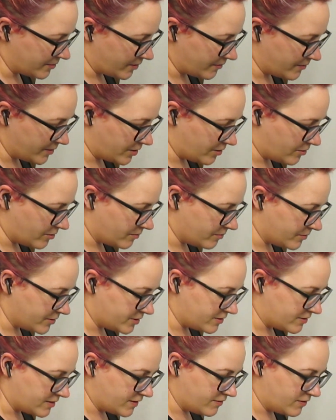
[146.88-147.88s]
when I'm at home, I
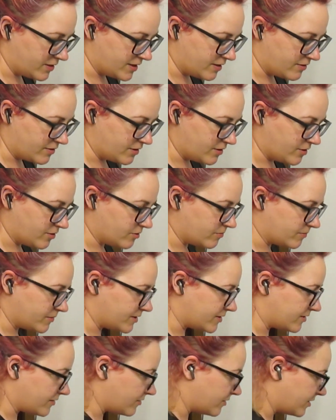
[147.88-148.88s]
just leave it down at home
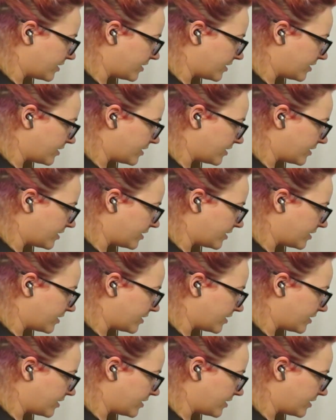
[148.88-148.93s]
because I don't